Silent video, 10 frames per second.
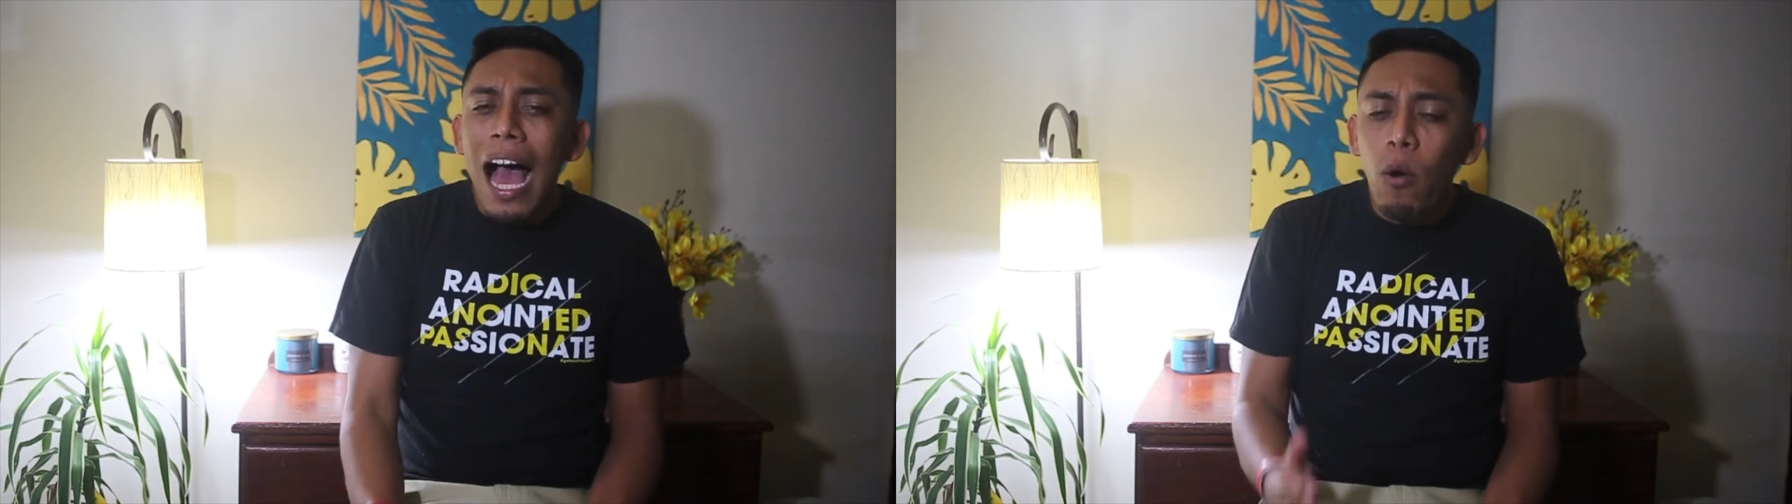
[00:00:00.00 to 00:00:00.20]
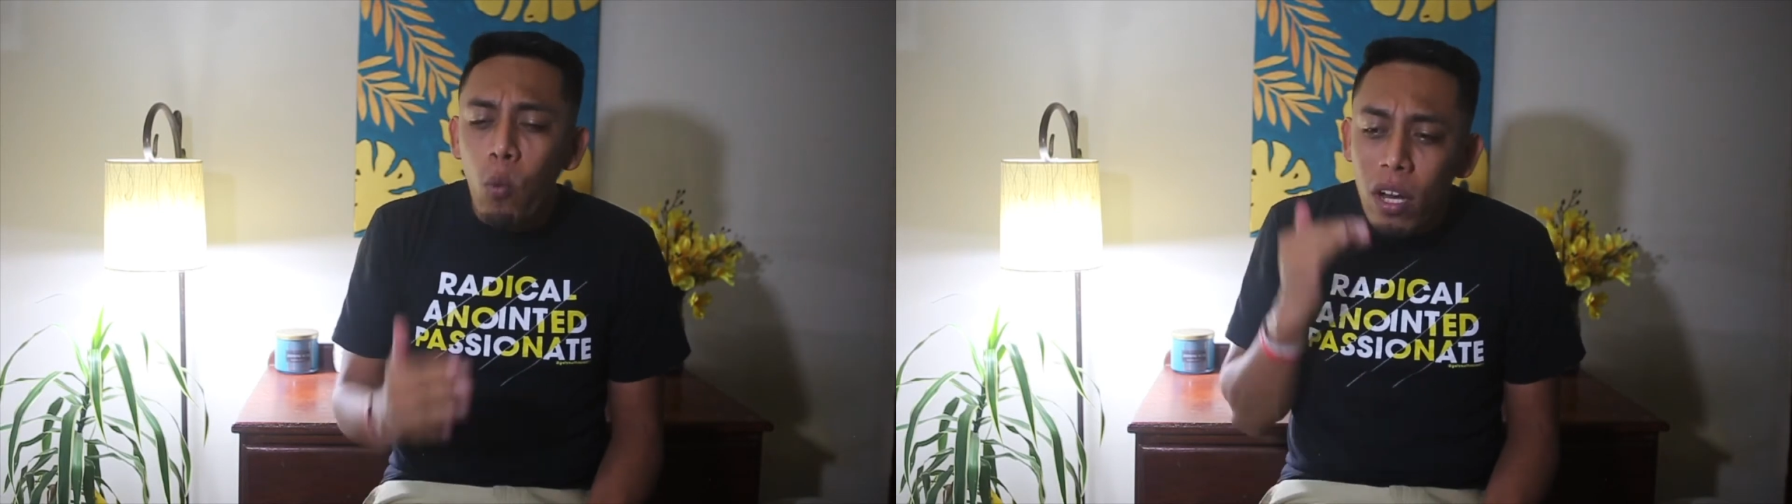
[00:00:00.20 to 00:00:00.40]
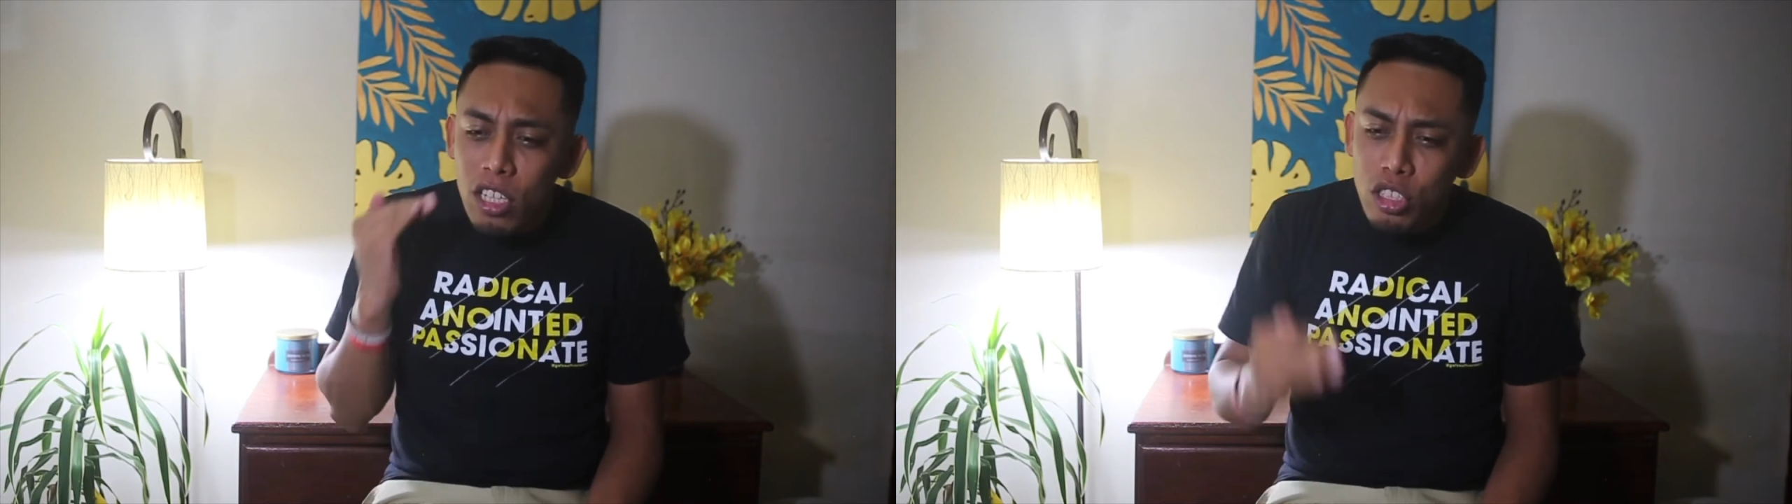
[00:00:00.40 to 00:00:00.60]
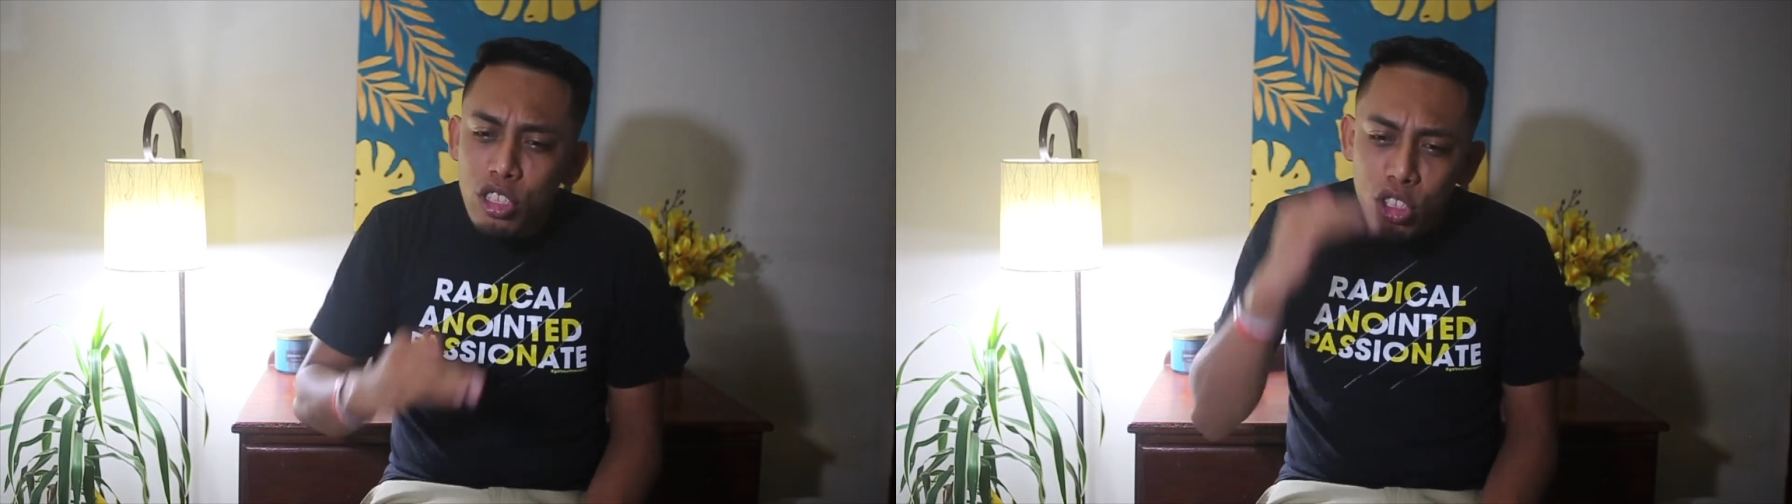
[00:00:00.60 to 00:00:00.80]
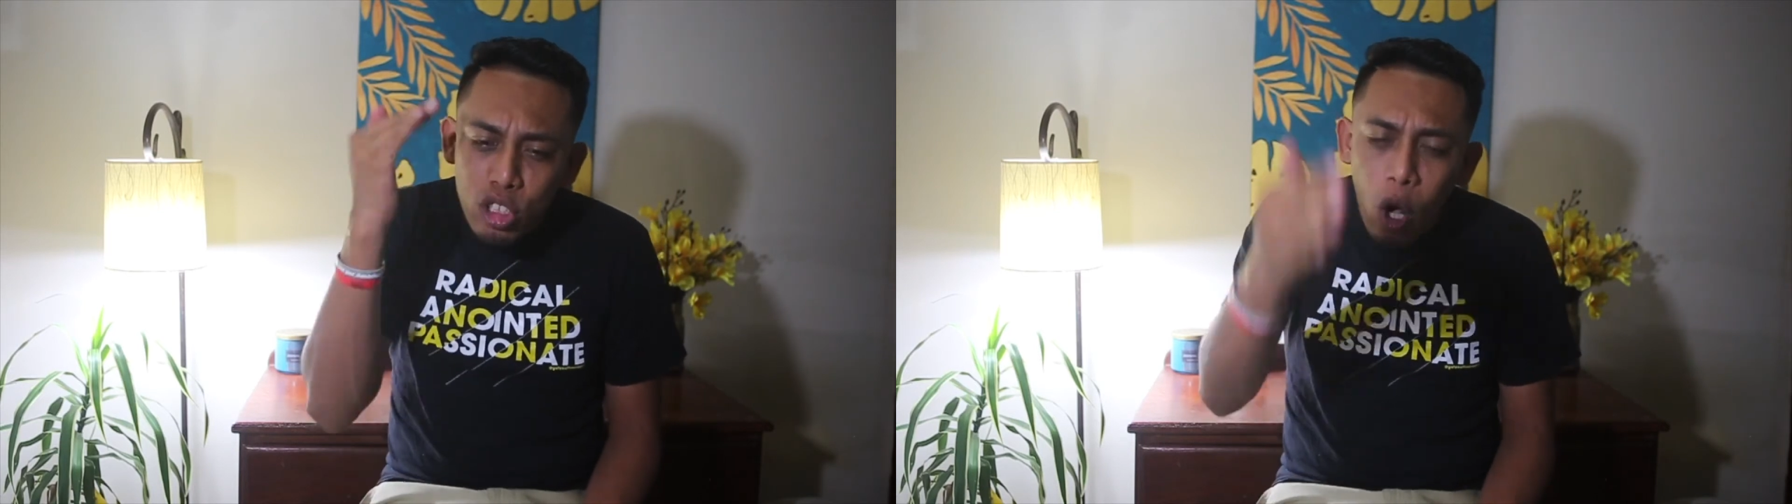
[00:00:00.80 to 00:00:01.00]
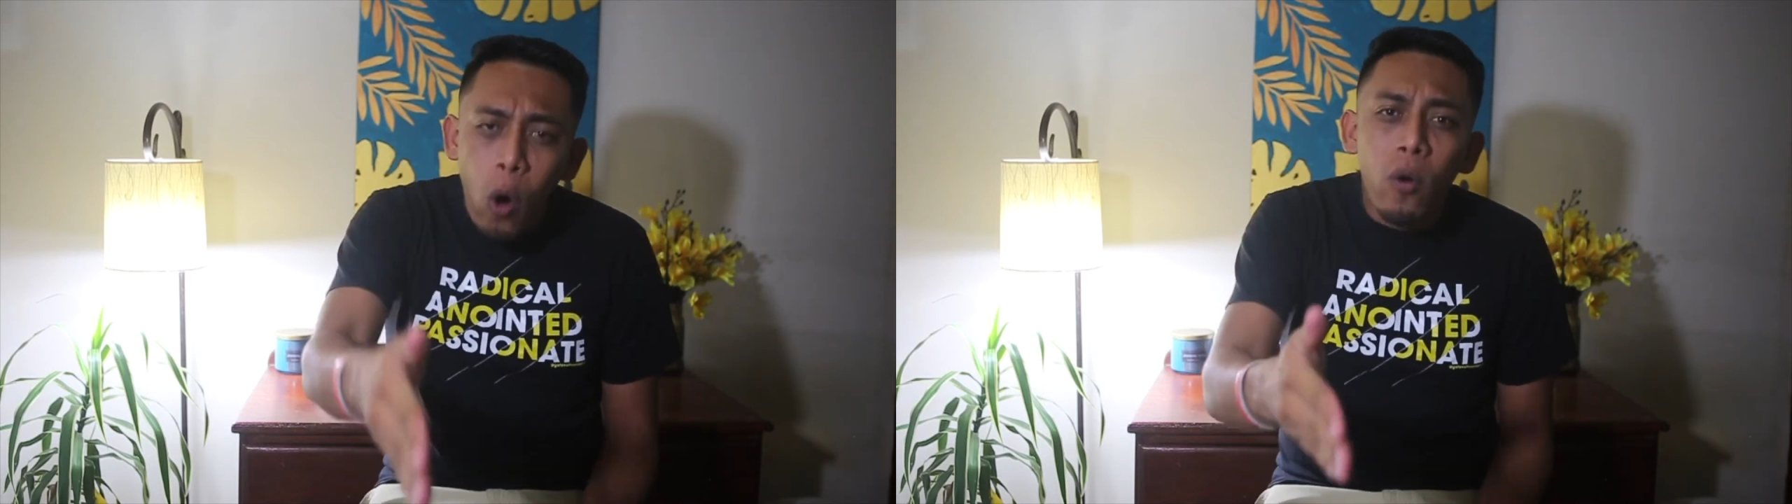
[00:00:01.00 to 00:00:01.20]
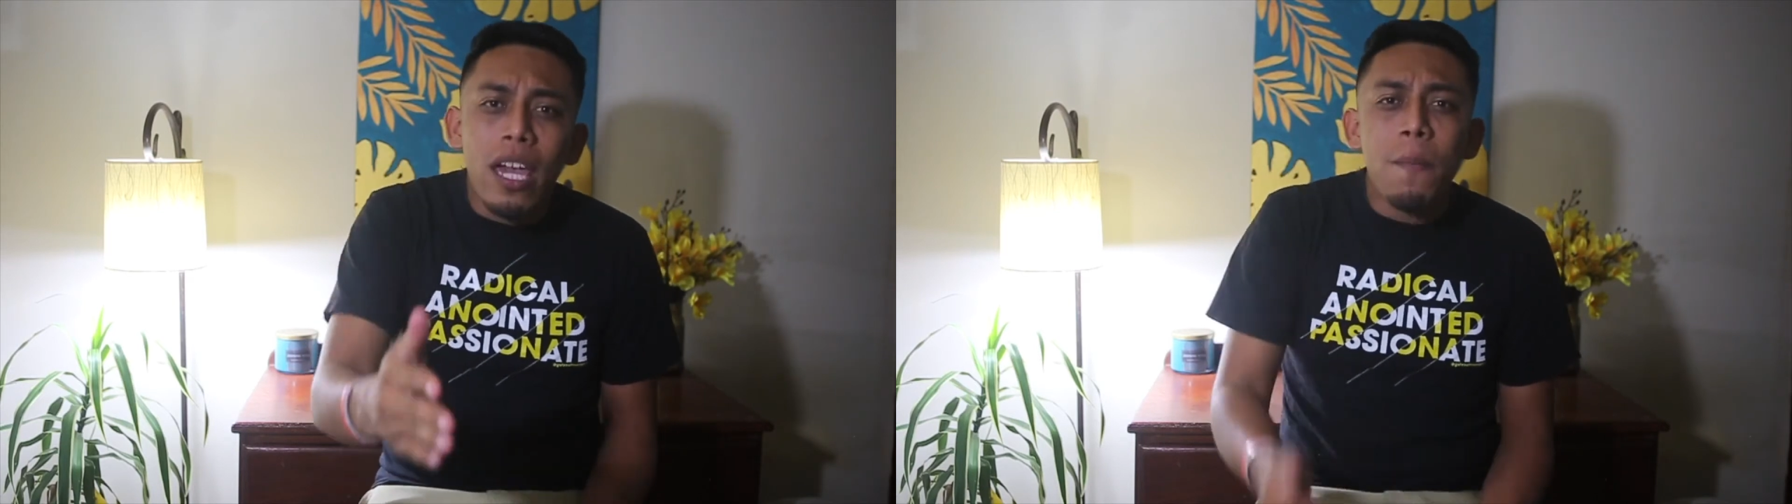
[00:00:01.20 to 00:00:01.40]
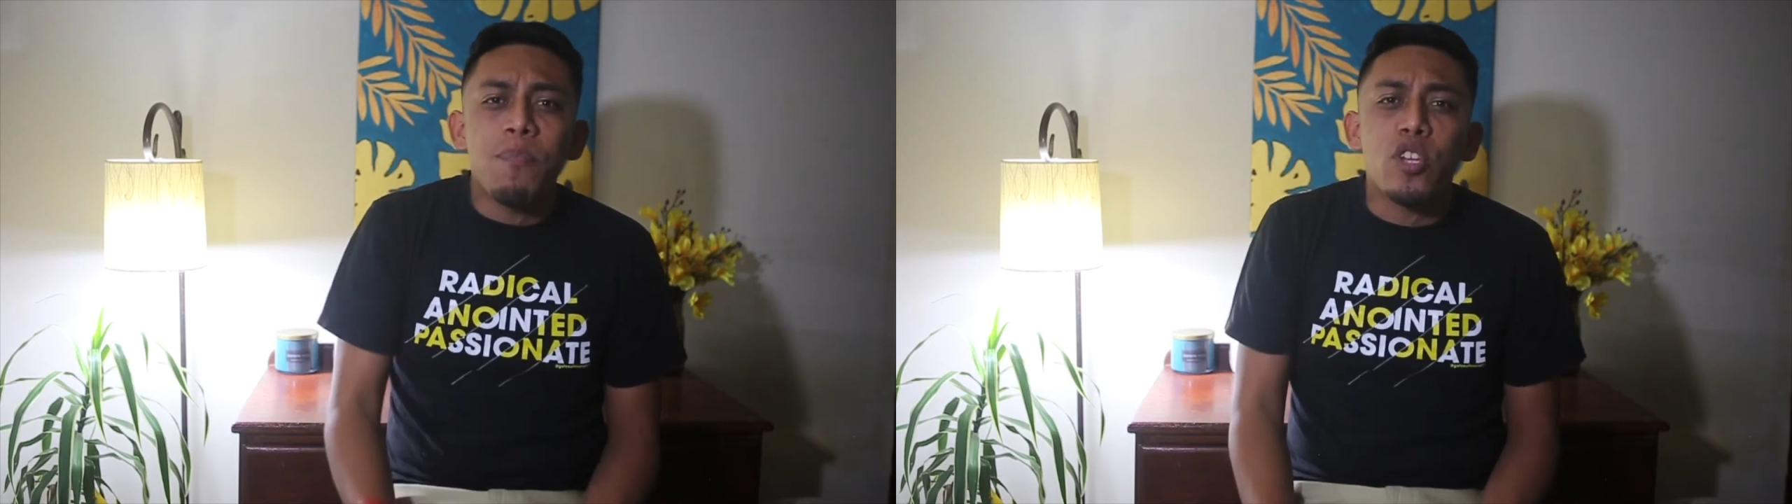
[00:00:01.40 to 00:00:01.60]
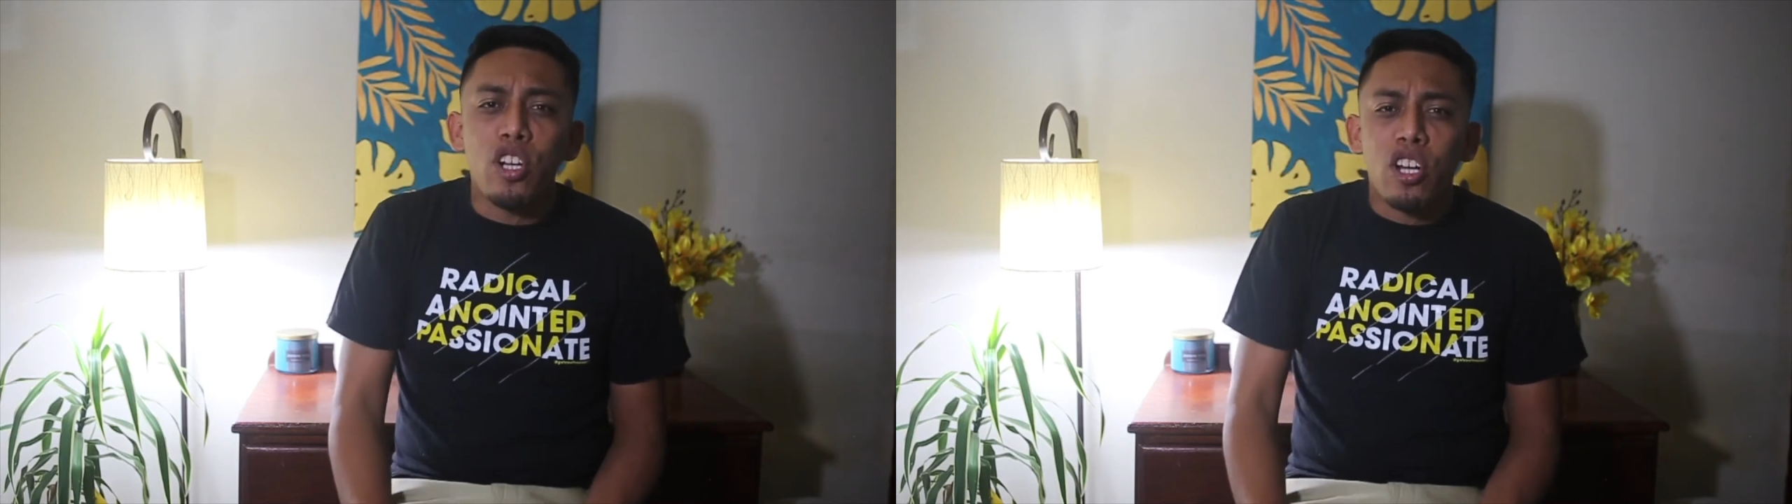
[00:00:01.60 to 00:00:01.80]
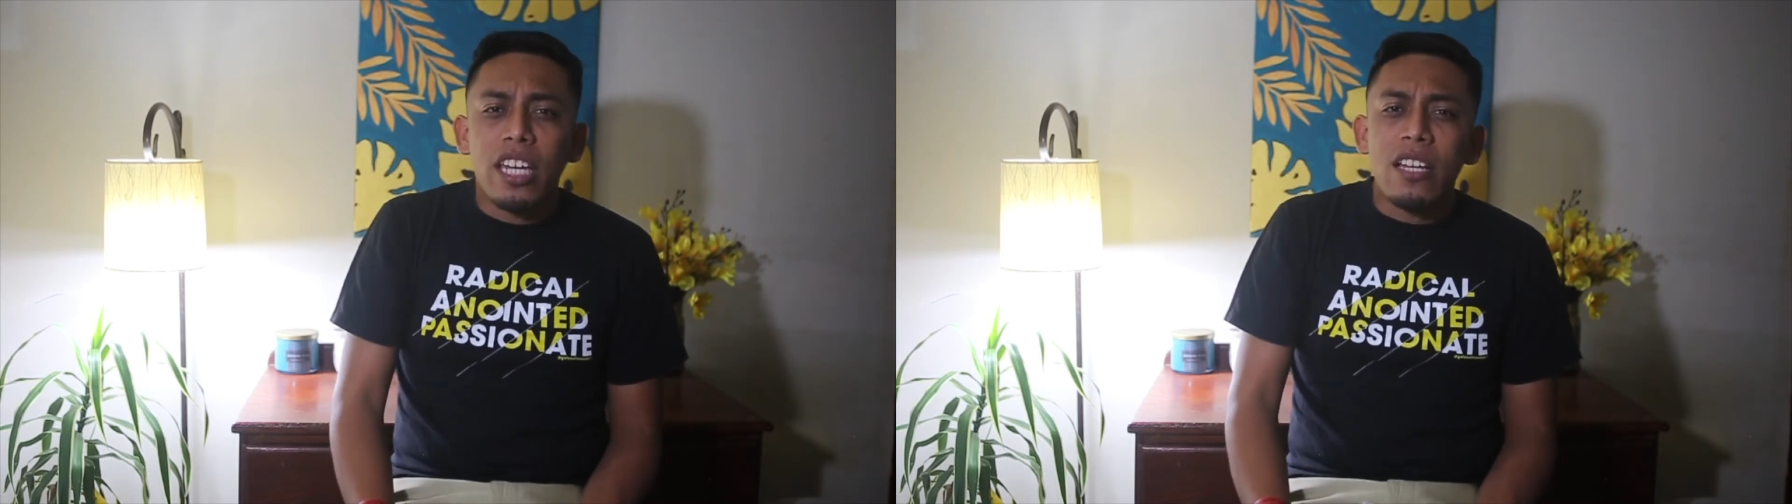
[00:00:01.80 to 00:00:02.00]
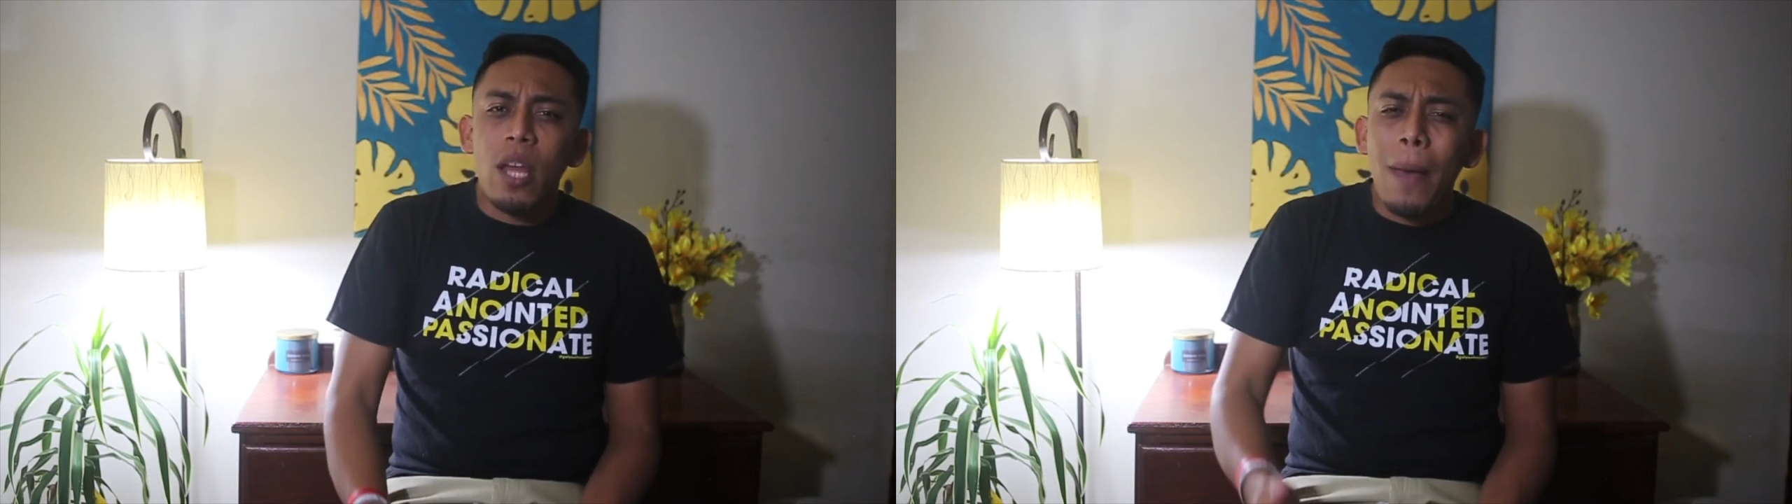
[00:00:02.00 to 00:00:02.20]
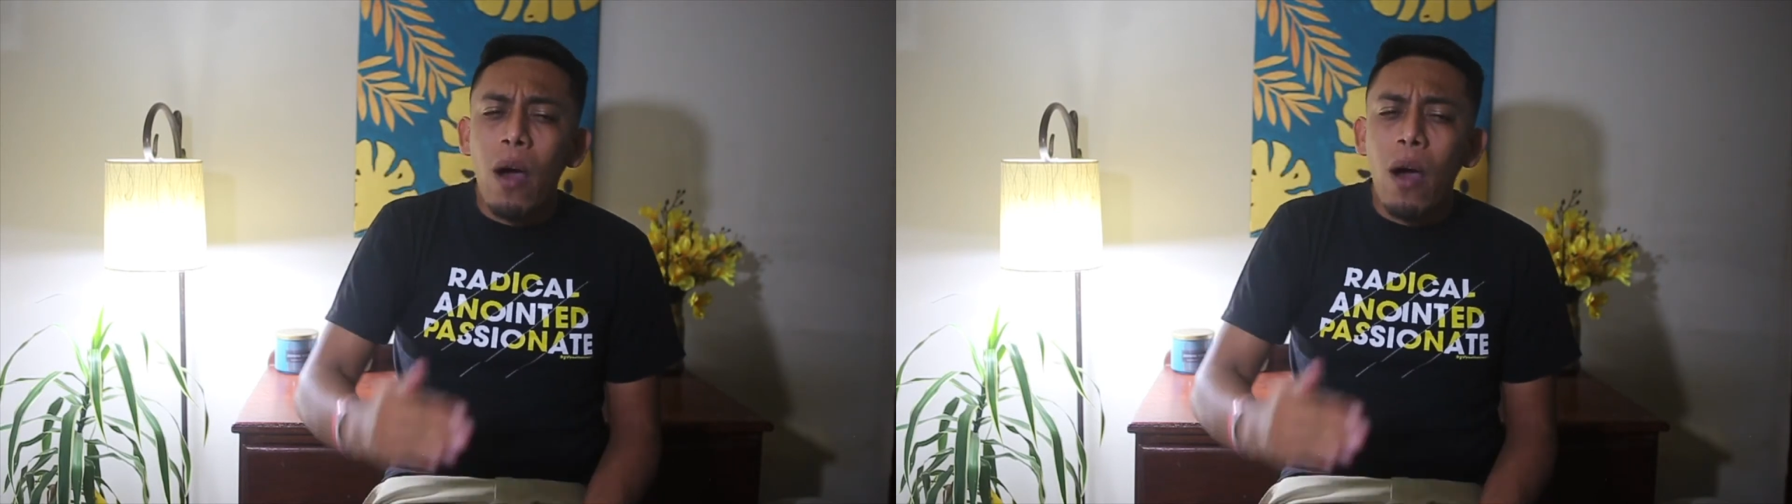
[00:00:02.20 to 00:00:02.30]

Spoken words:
I want to sow into your kingdom.